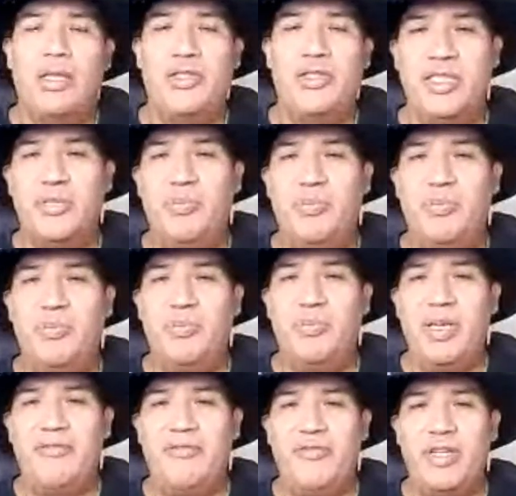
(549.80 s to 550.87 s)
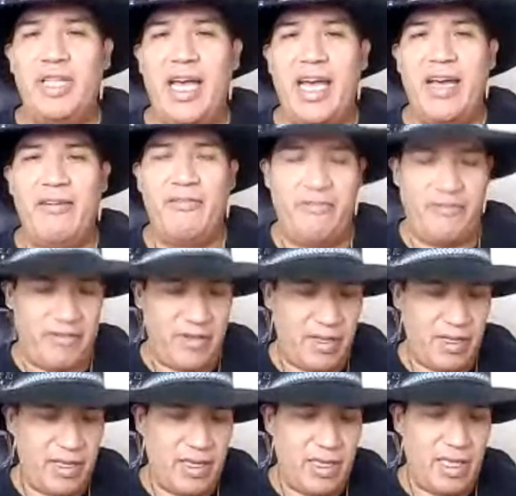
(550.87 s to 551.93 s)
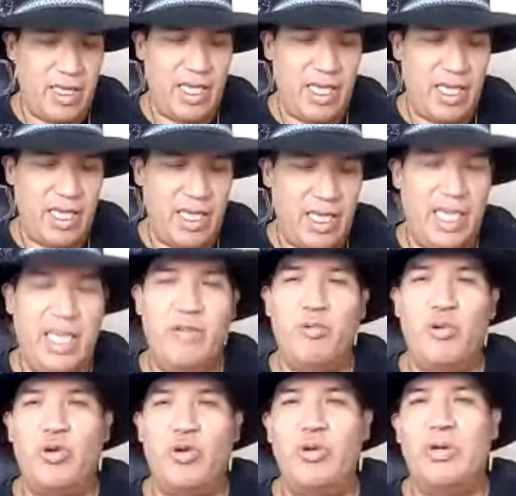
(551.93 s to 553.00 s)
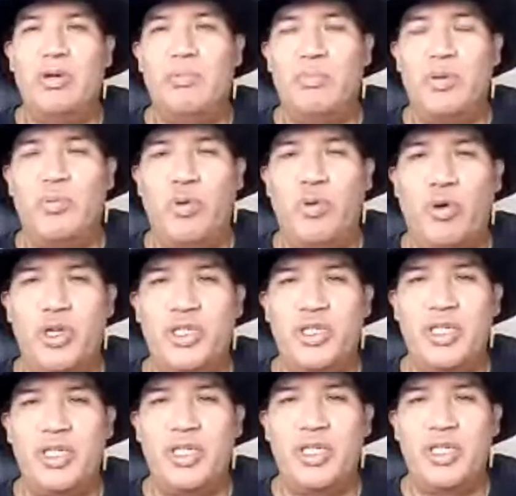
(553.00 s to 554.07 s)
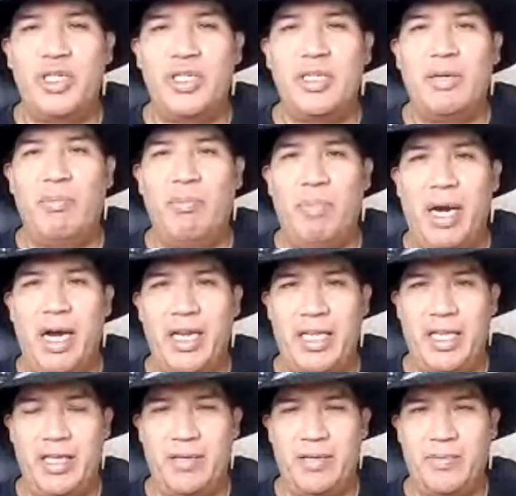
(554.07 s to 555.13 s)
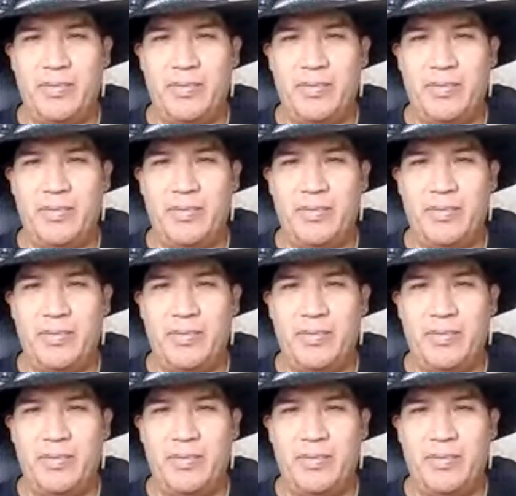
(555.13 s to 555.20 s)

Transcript: Does a Bigfoot have equal proportioned body?